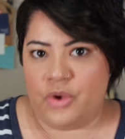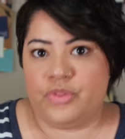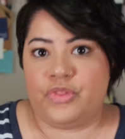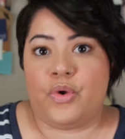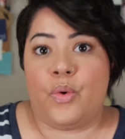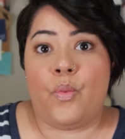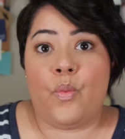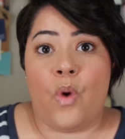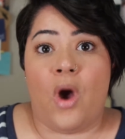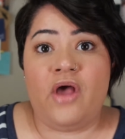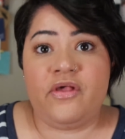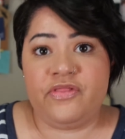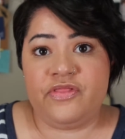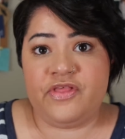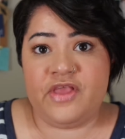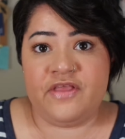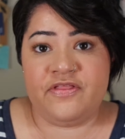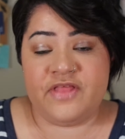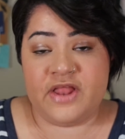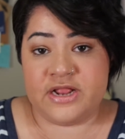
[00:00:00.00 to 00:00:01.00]
The one
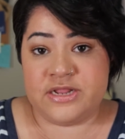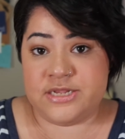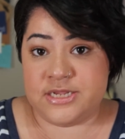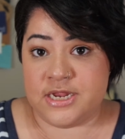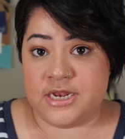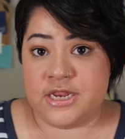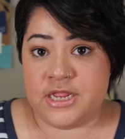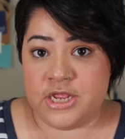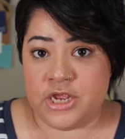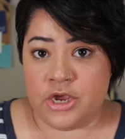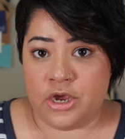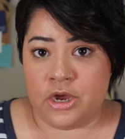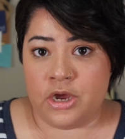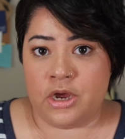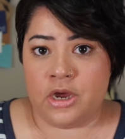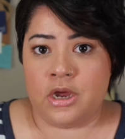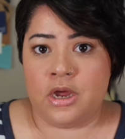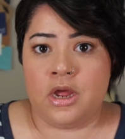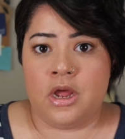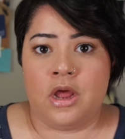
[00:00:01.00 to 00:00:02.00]
thing that I did
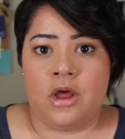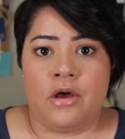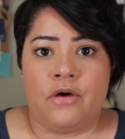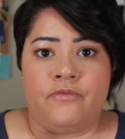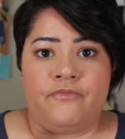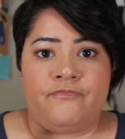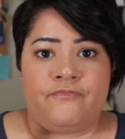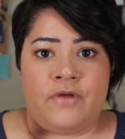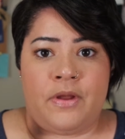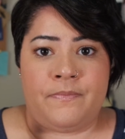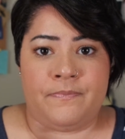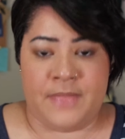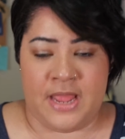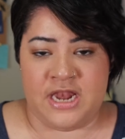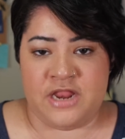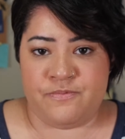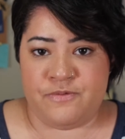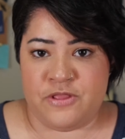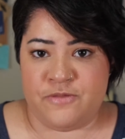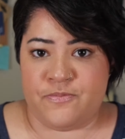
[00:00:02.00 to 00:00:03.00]
hear from
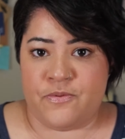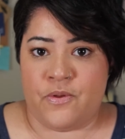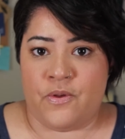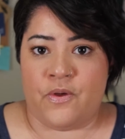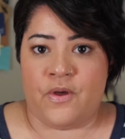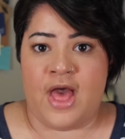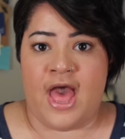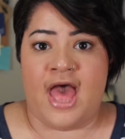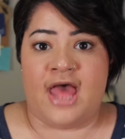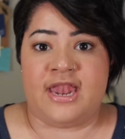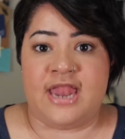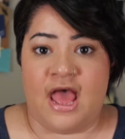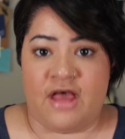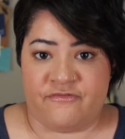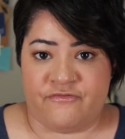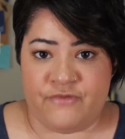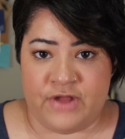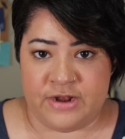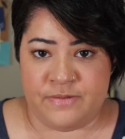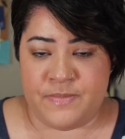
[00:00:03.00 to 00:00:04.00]
many people and
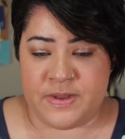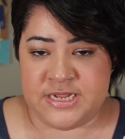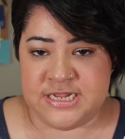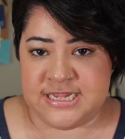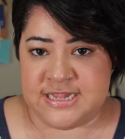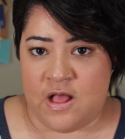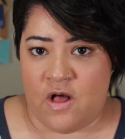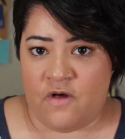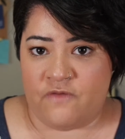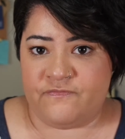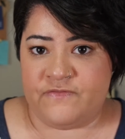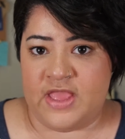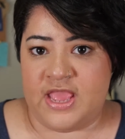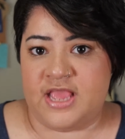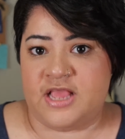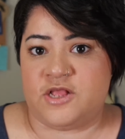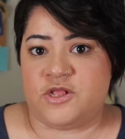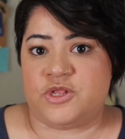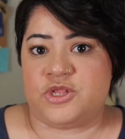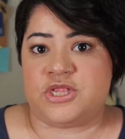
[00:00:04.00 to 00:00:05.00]
have read myself
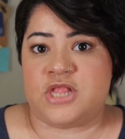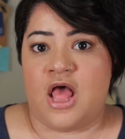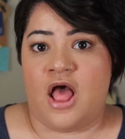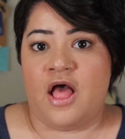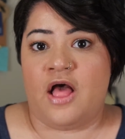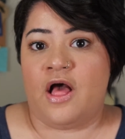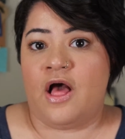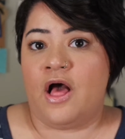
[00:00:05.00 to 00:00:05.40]
is